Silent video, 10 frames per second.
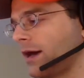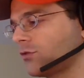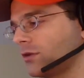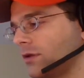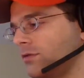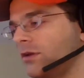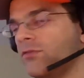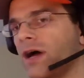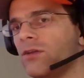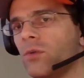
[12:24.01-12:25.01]
asked. Did he
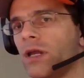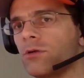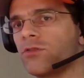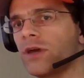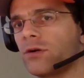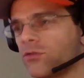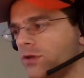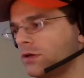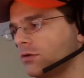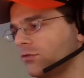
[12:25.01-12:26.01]
find a way to recycle
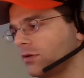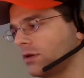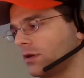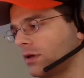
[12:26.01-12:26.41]
sneakers?